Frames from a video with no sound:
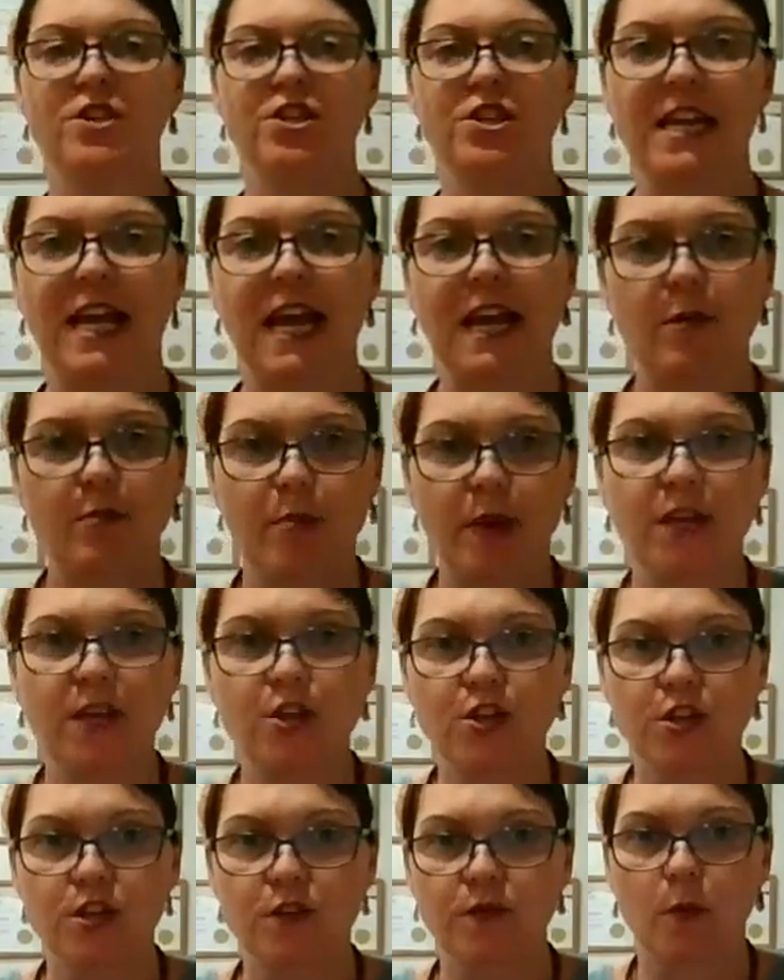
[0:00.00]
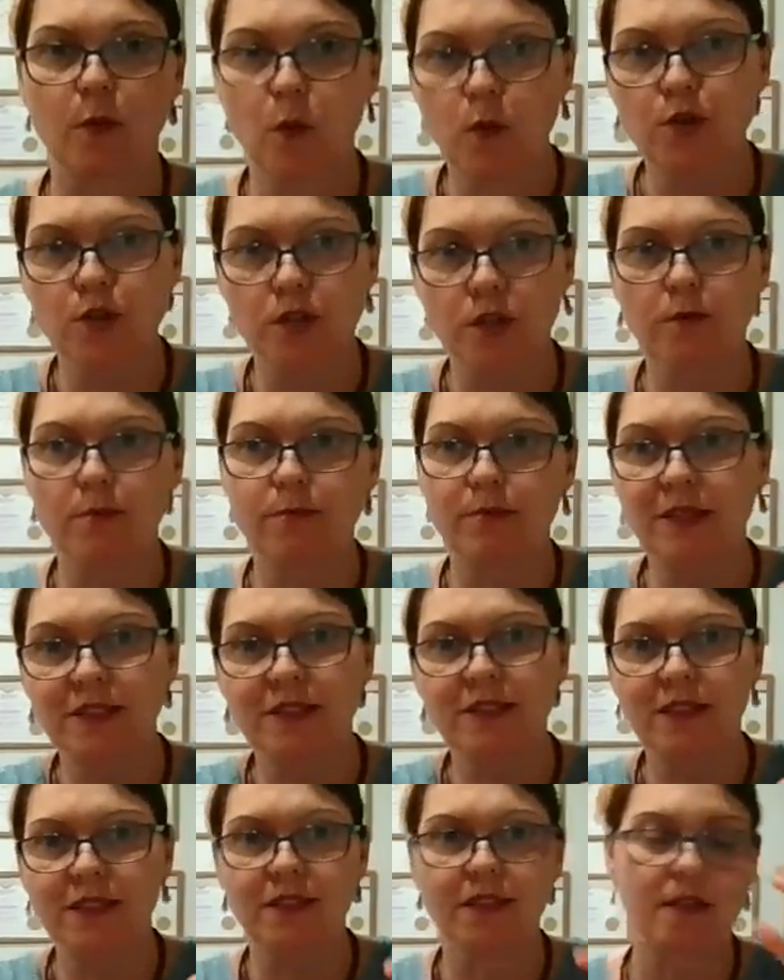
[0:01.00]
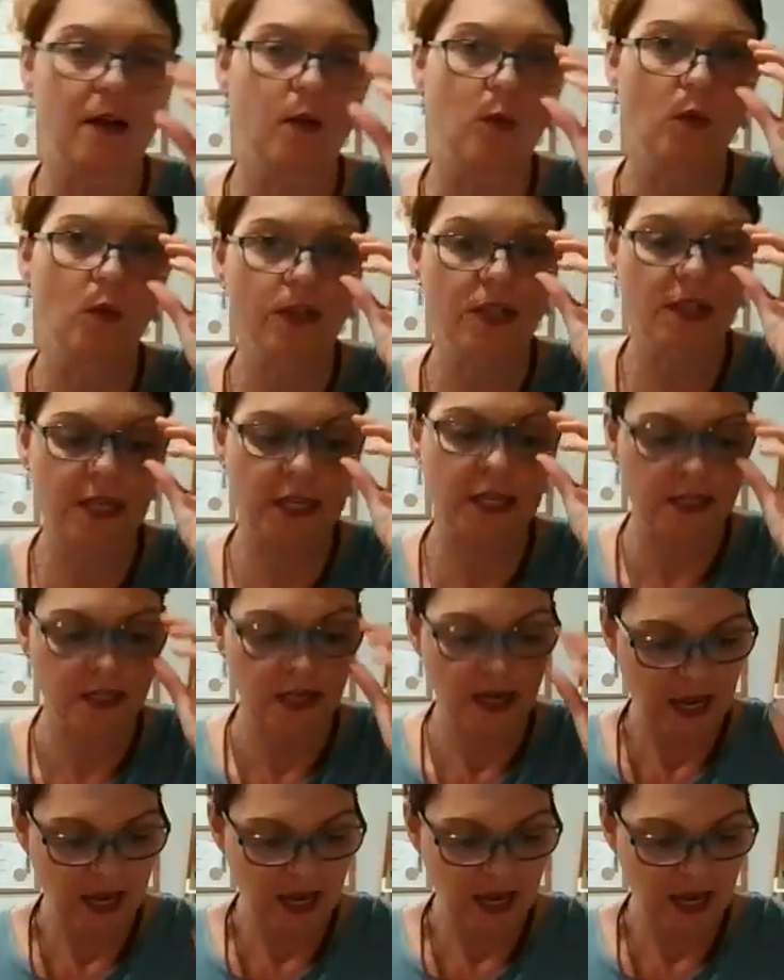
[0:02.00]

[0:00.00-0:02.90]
originally had pictures of a wooden building that I wanted,